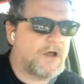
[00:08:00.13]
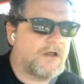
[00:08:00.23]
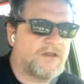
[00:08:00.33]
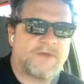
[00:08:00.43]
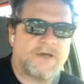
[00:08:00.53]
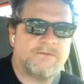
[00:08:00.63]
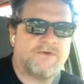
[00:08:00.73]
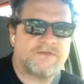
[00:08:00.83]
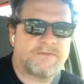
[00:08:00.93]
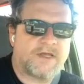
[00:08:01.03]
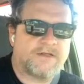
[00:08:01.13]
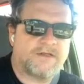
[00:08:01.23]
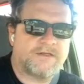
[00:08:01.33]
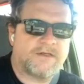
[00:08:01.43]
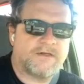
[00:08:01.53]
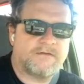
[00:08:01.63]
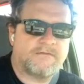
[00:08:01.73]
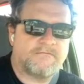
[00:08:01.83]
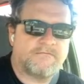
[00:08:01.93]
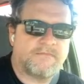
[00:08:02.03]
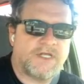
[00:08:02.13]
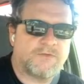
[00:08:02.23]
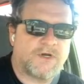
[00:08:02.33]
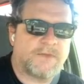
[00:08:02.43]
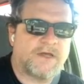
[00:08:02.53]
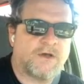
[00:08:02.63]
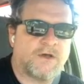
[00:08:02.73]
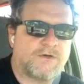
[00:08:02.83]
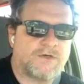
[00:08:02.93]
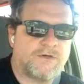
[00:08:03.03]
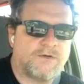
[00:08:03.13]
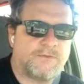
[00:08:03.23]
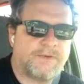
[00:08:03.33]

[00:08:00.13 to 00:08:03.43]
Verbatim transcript: all of my movies, Michael is in. He's one of my go-to.